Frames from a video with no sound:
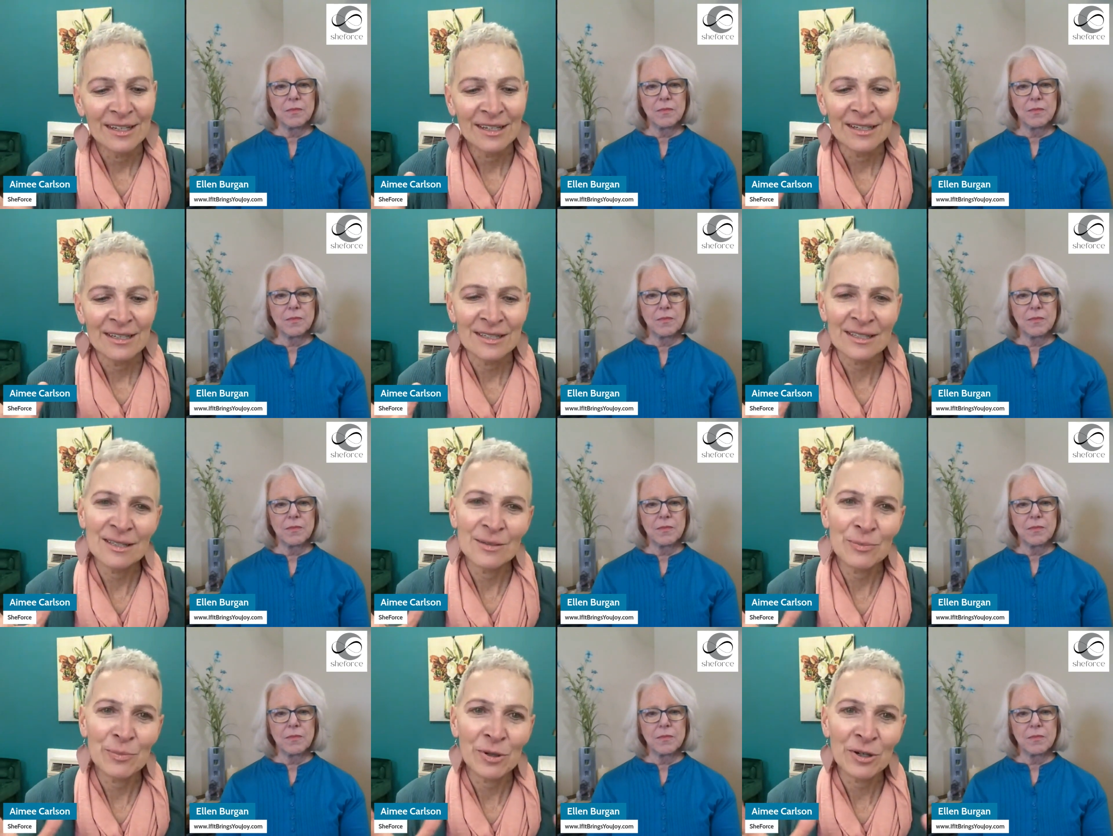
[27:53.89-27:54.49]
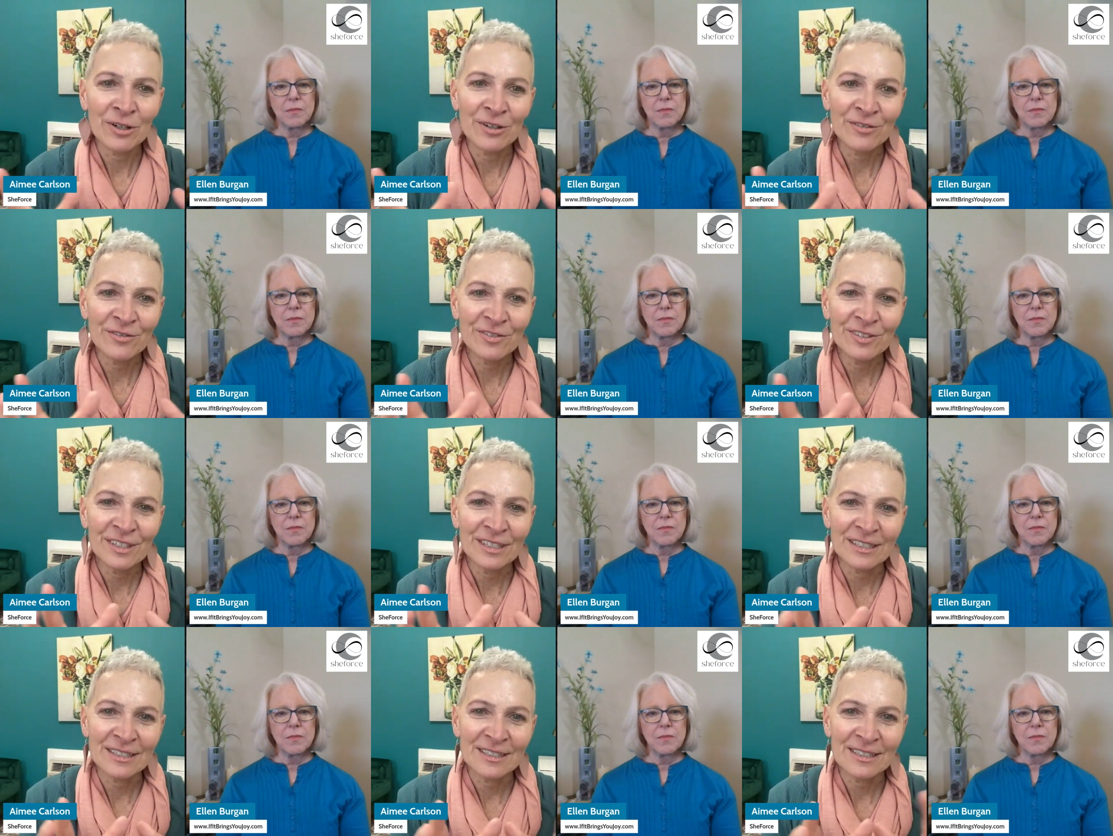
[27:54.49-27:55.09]
Speaker 1: is the
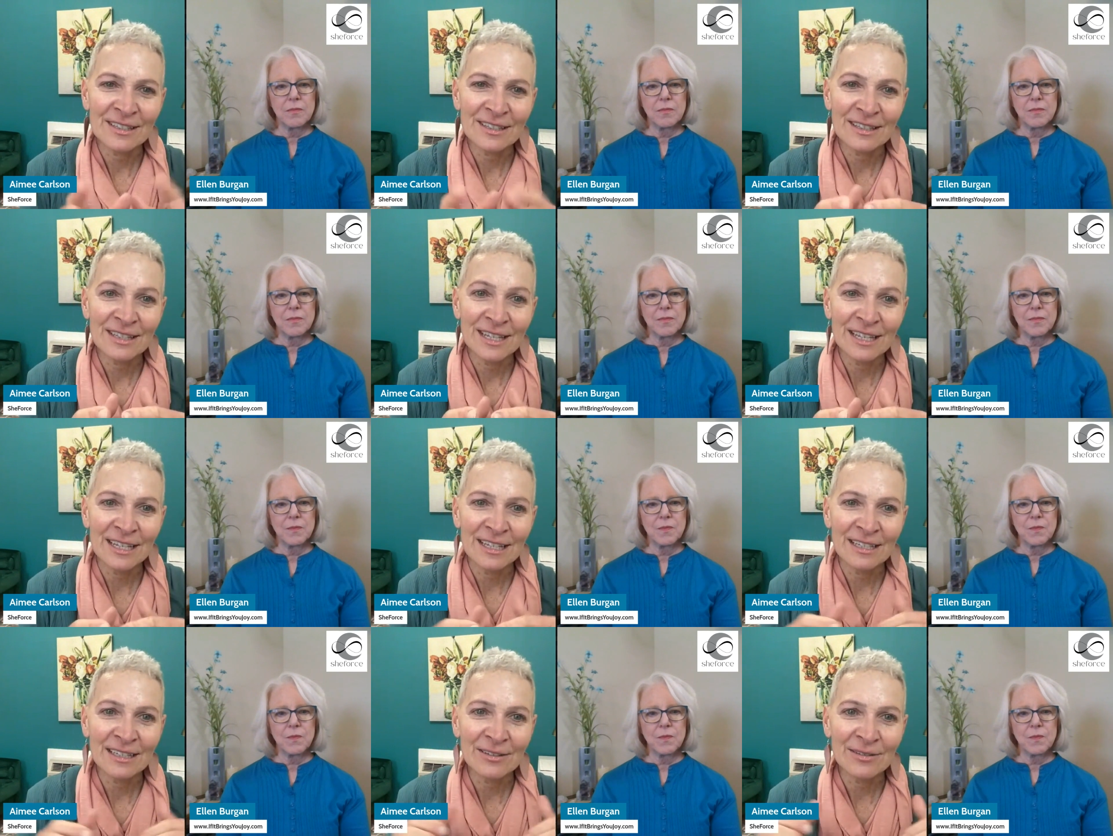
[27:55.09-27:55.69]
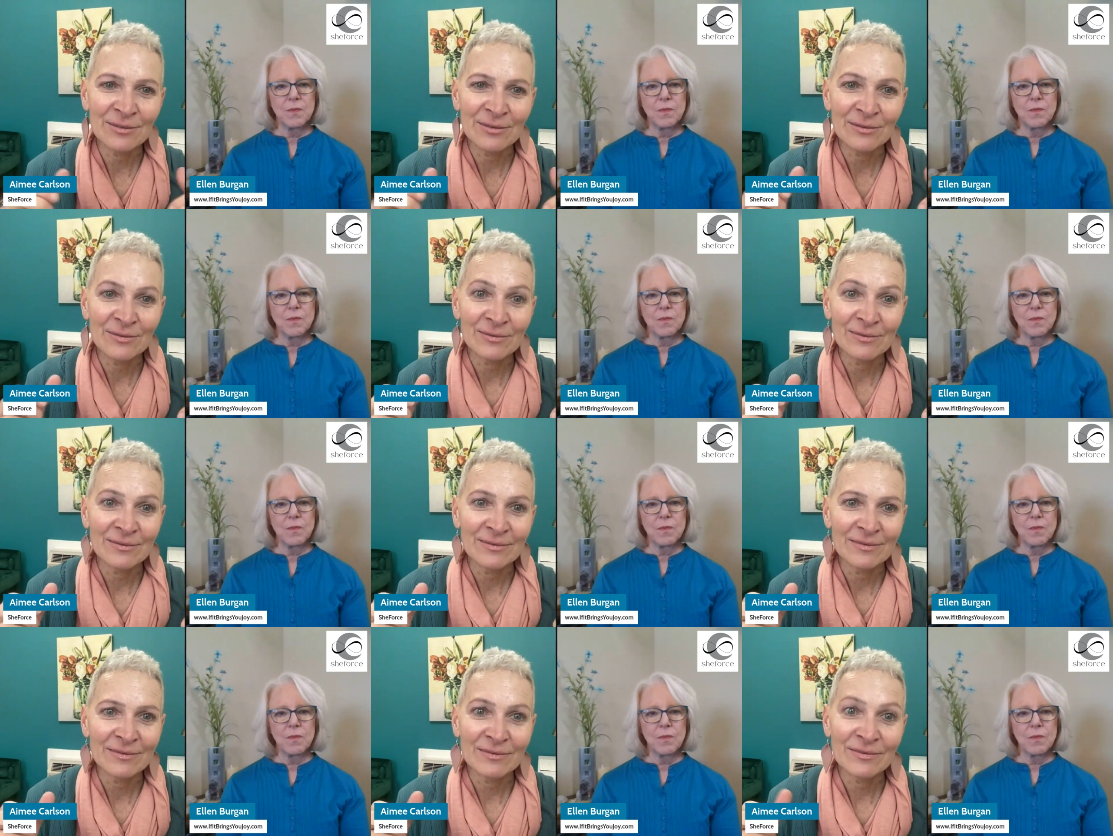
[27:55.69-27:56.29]
perfect thing
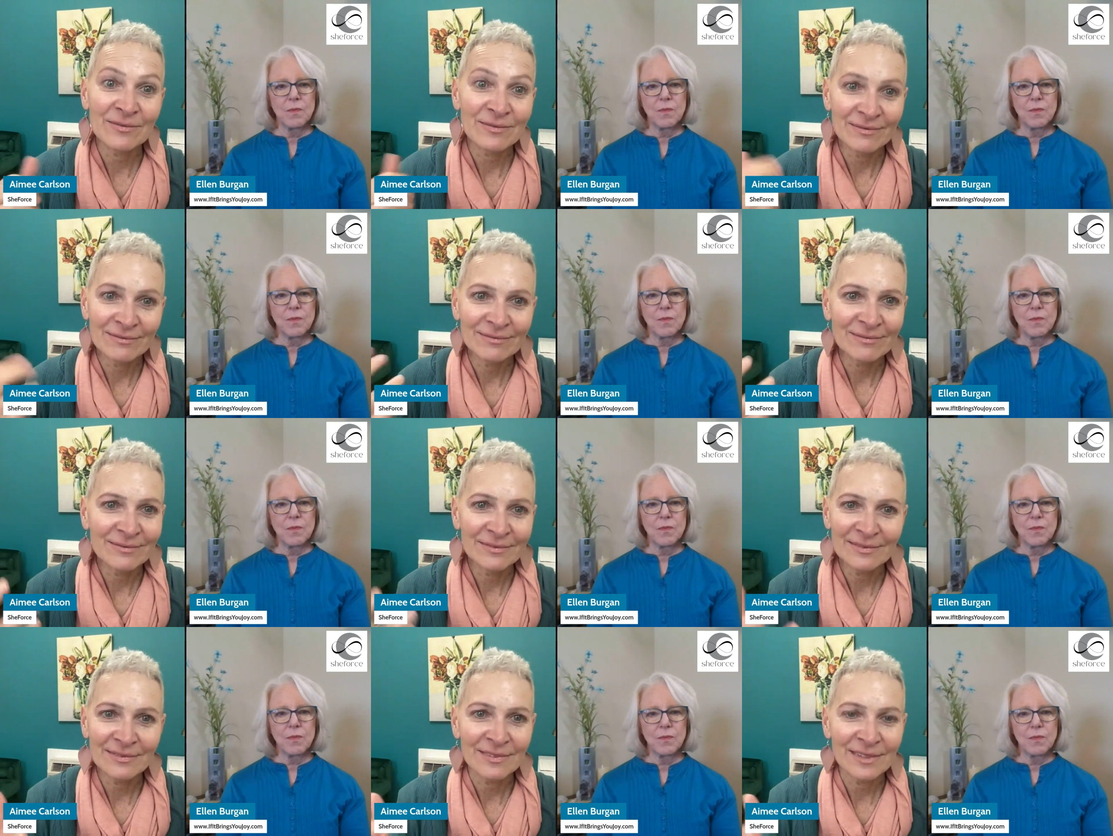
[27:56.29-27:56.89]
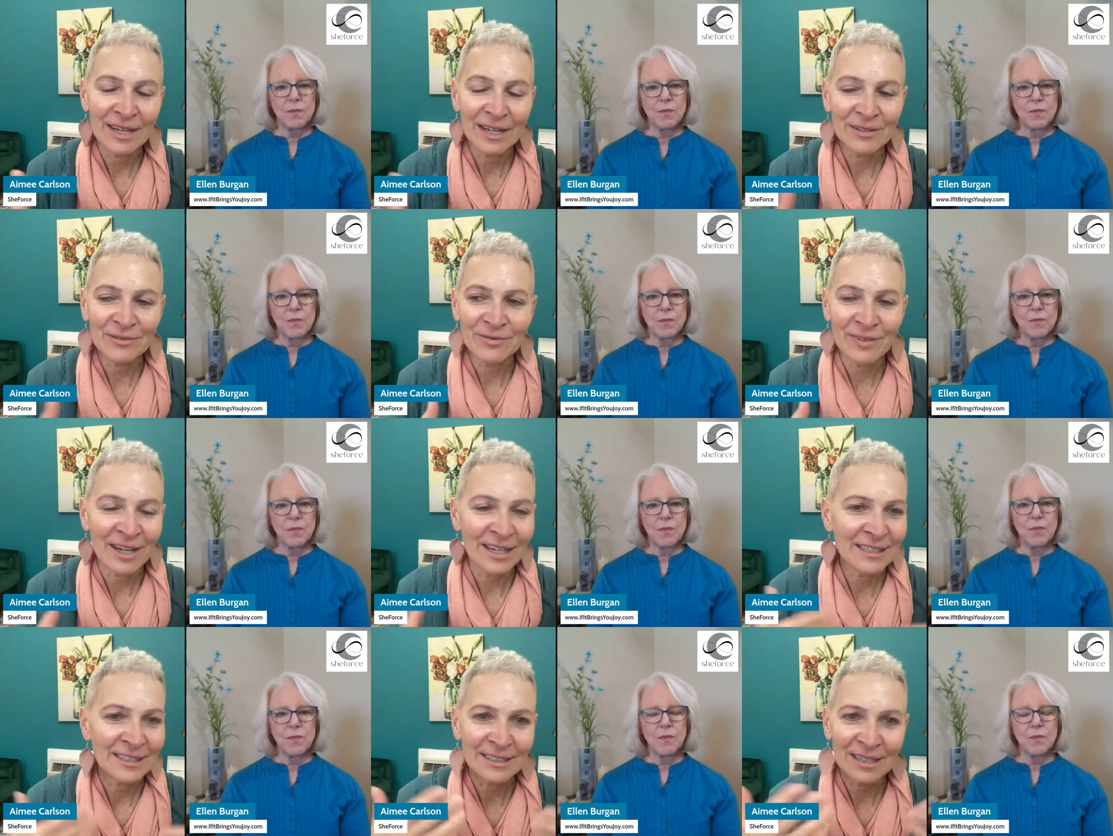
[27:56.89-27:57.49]
I find.